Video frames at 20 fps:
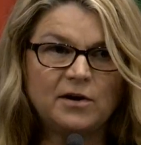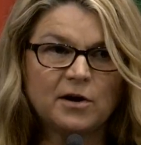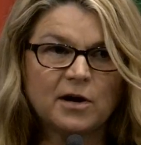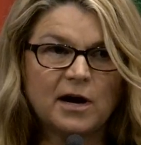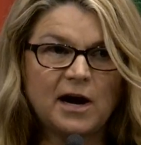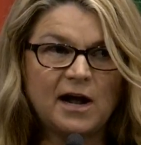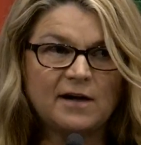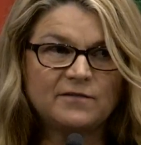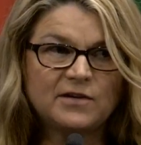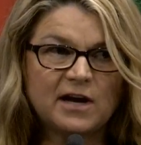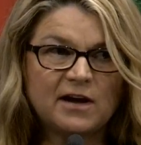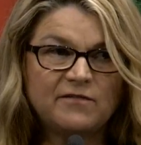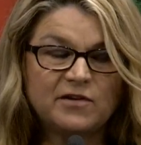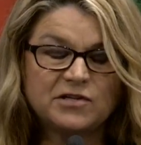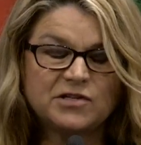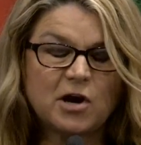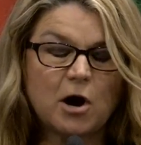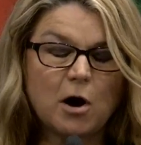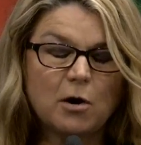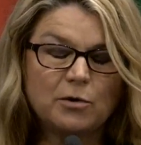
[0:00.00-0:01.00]
You're going to have a
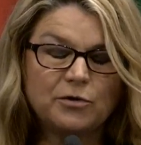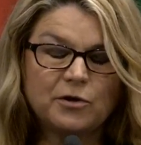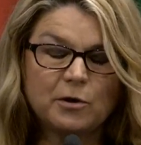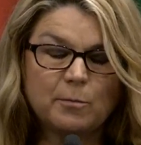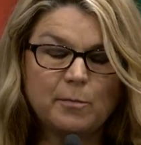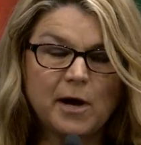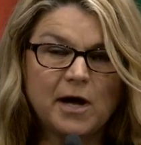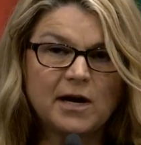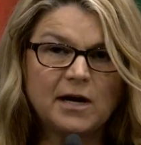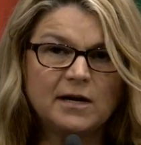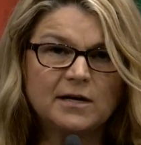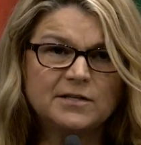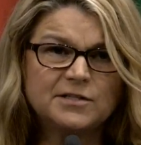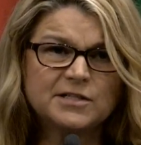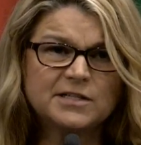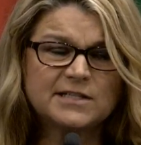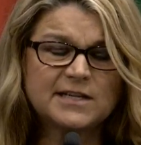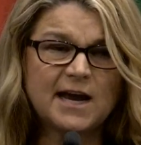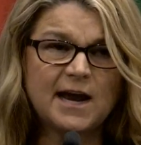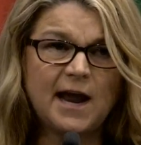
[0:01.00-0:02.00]
talk with your buddy and
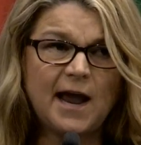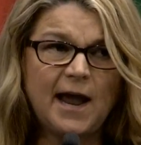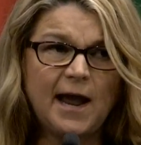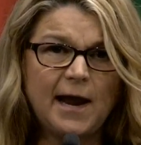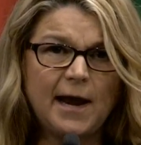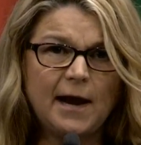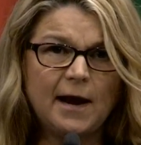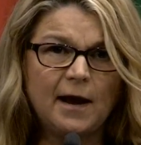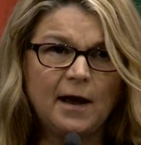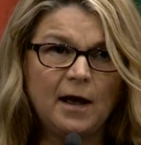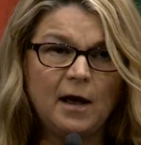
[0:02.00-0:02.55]
just say, hey,